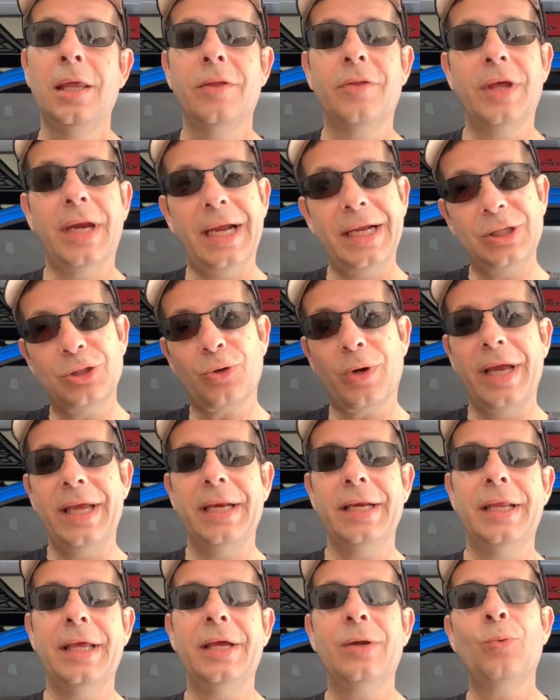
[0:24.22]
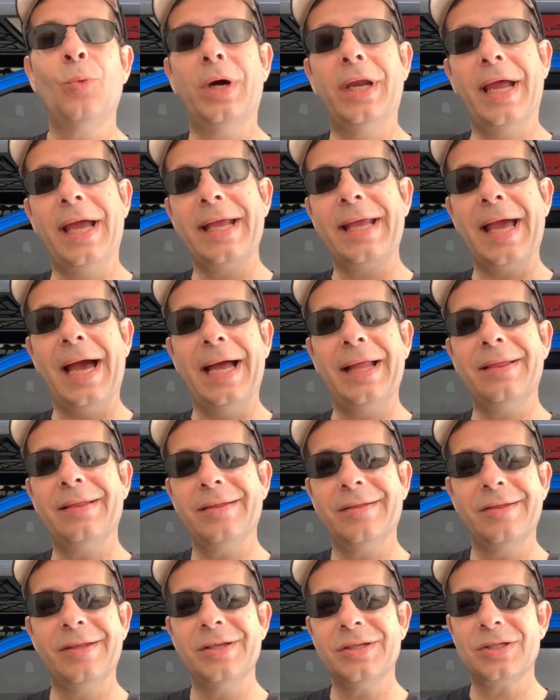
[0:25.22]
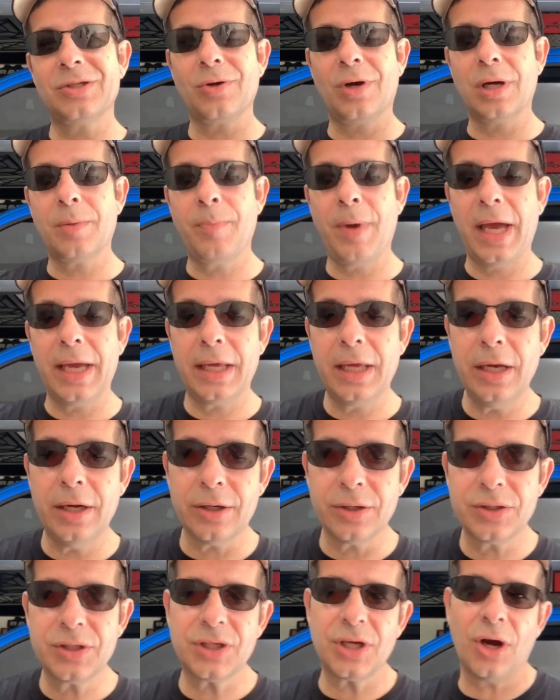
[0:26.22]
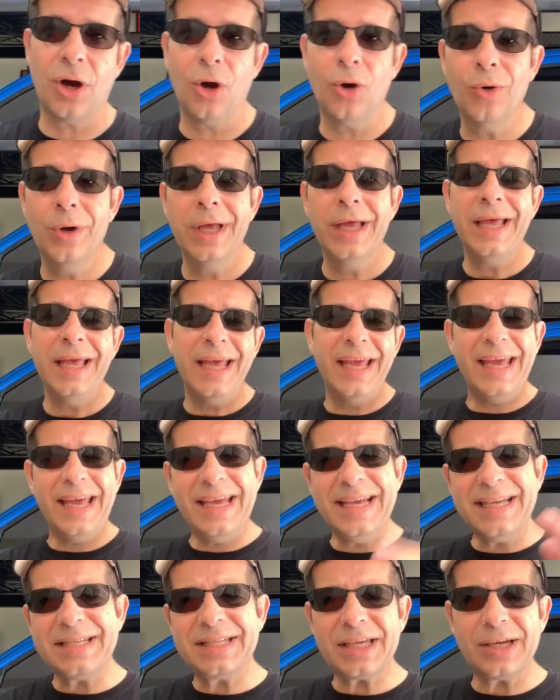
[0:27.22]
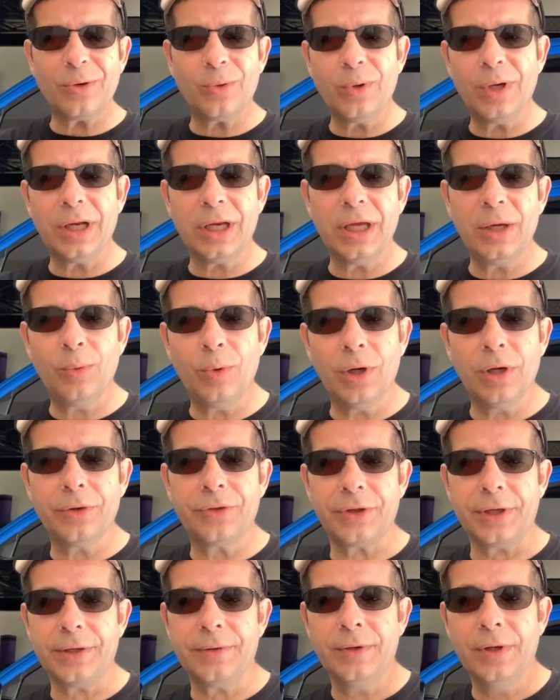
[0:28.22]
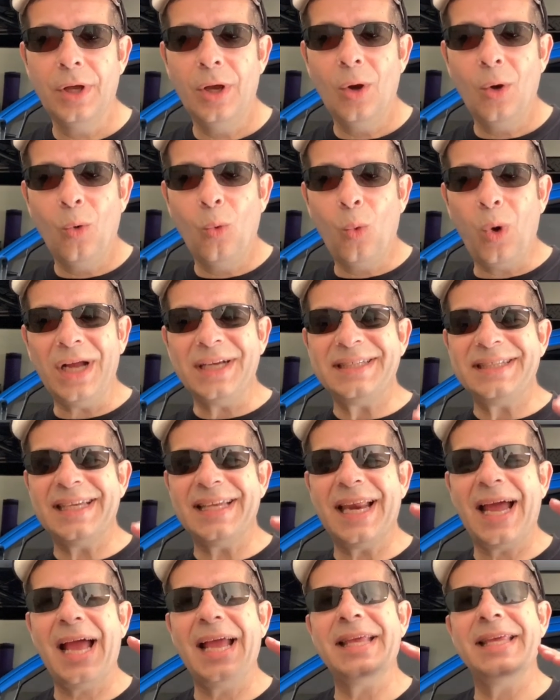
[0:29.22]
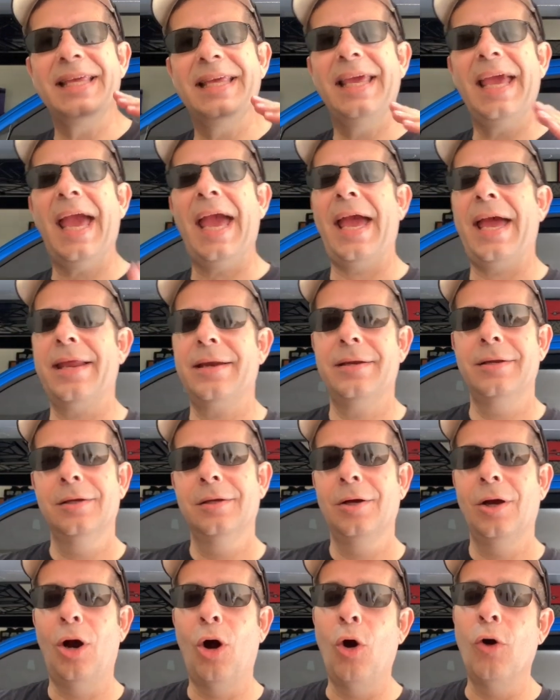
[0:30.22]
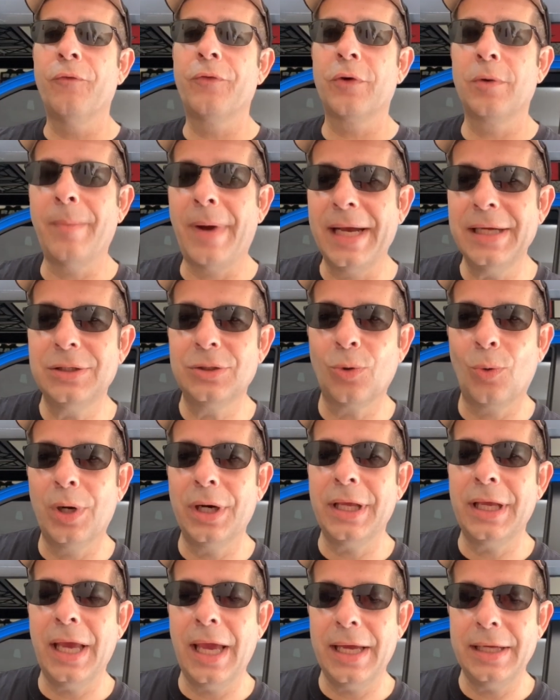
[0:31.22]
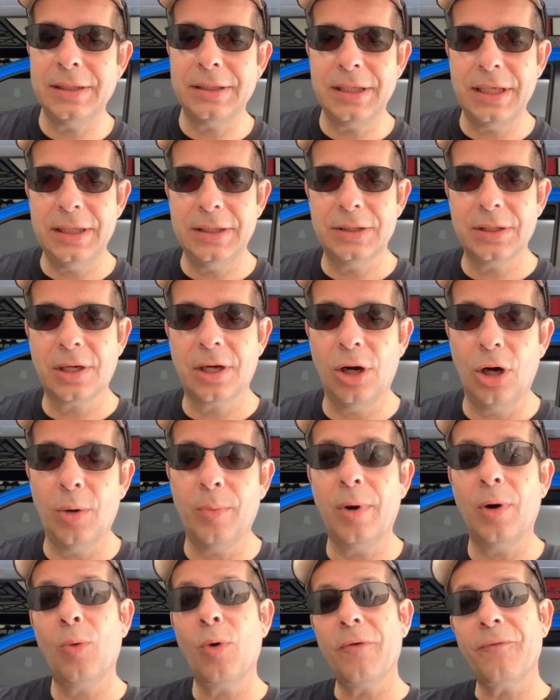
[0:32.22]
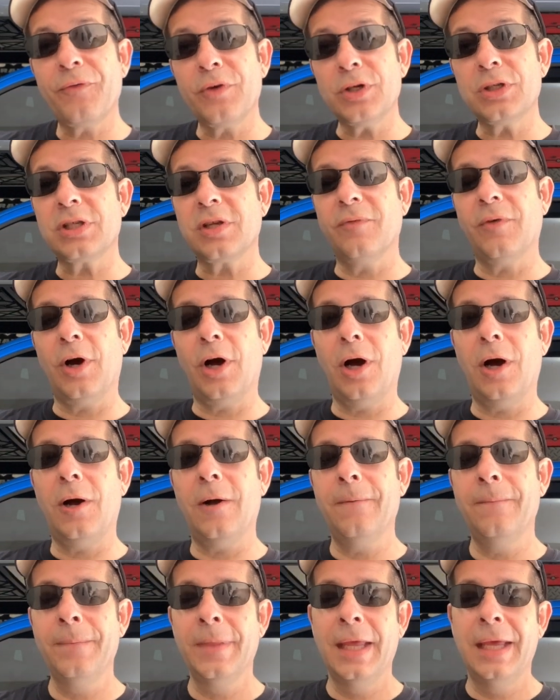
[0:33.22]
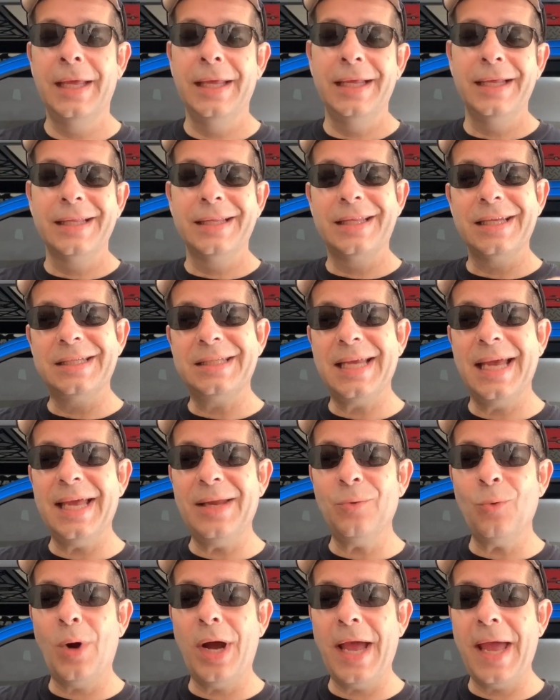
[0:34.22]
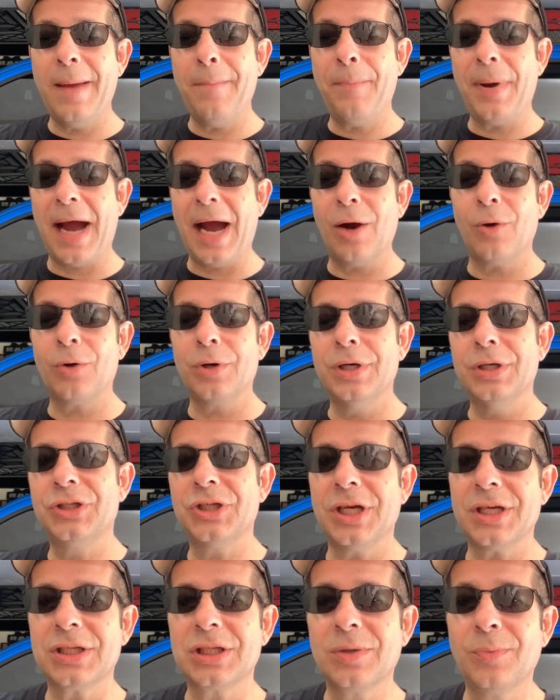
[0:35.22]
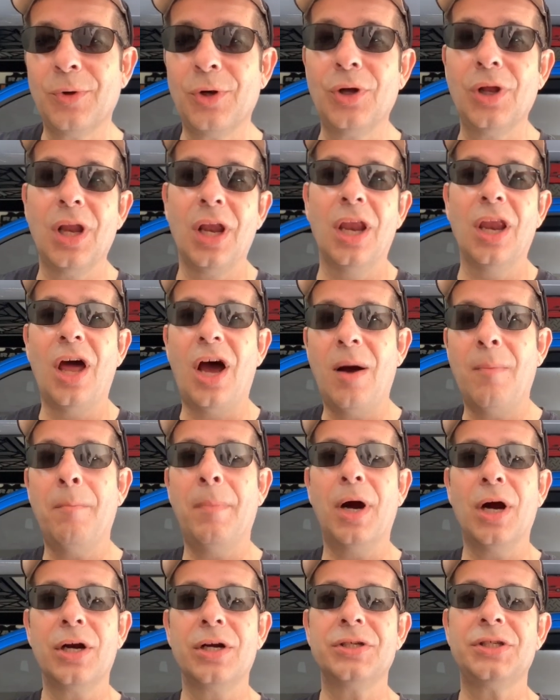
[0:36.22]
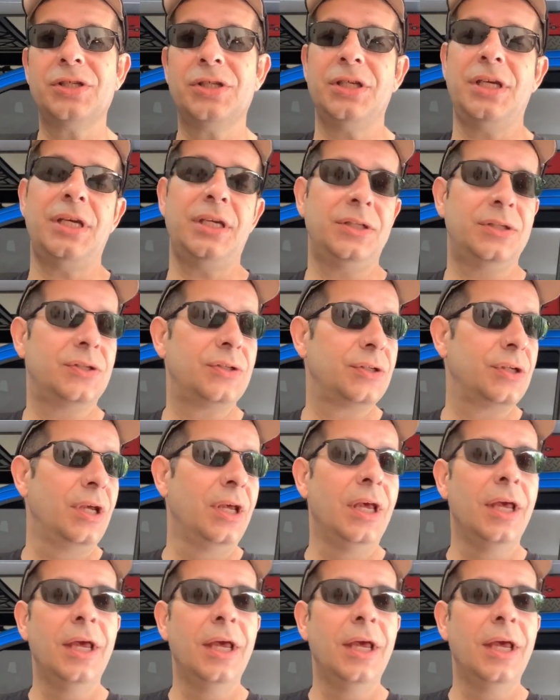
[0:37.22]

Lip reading: that I traded in when I got this truck back here. So, is it really worth it? What did I get over my 2018 Tacoma? Well, first of all, the 10-way power adjustable lumbar seats.